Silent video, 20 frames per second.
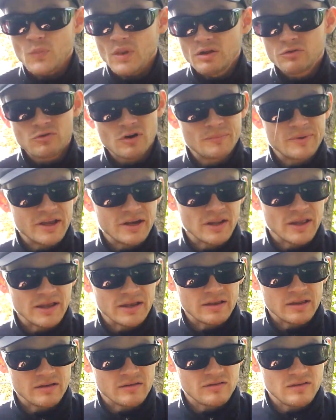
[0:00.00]
That's what I mean.
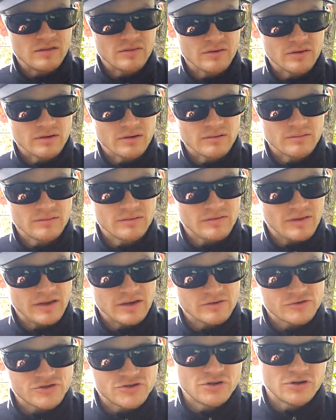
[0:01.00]
Like it's like
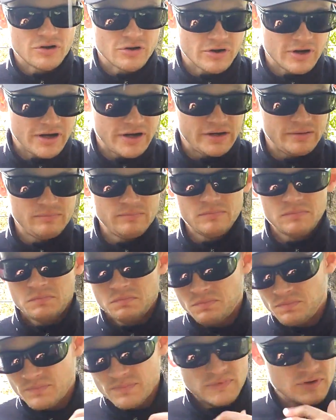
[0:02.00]
sugary,
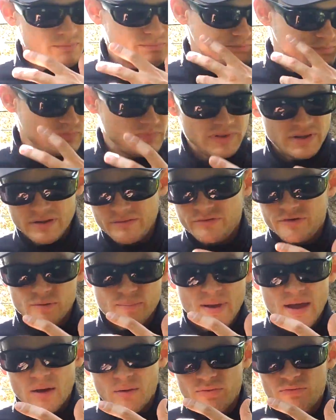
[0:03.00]
leaves your
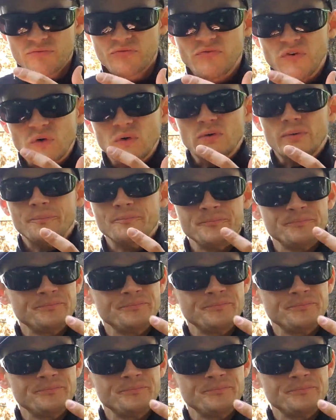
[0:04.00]
mouth full